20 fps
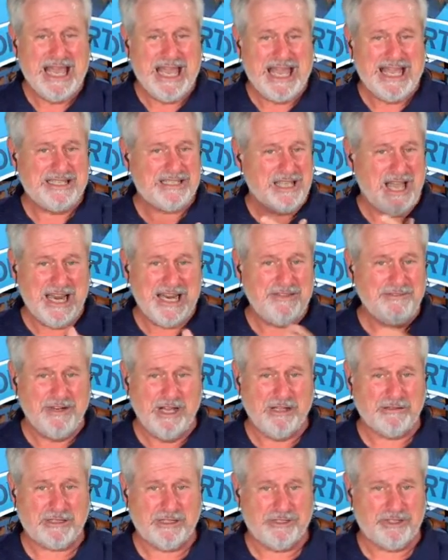It's not even
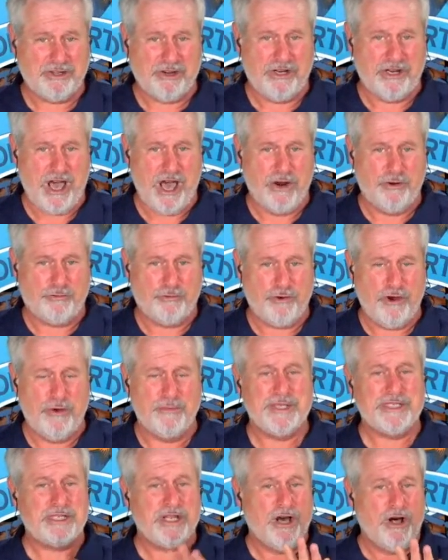up to Donald Trump.
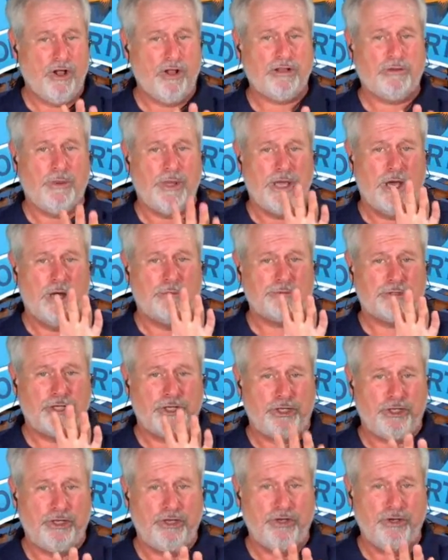It's ultimately up to
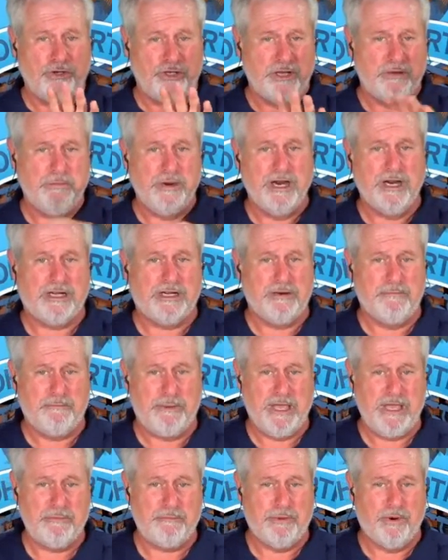you, the American
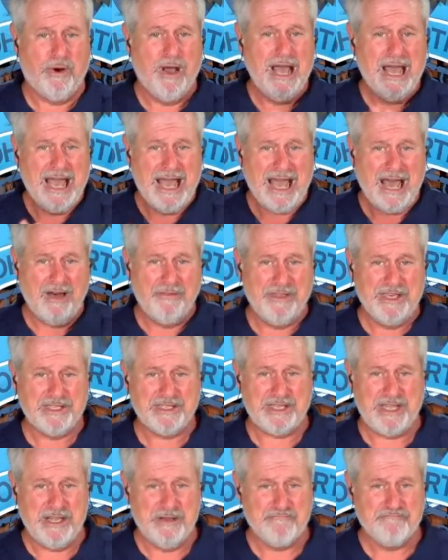people, how
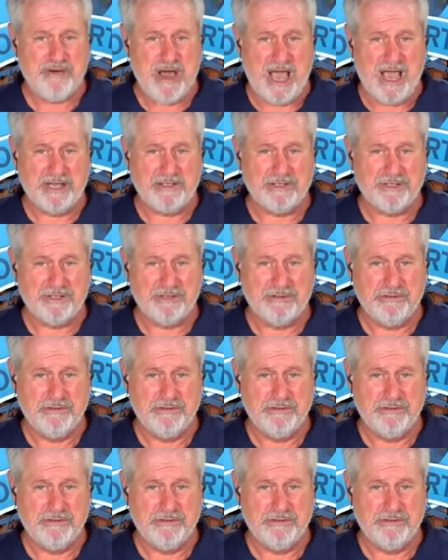this impacts you.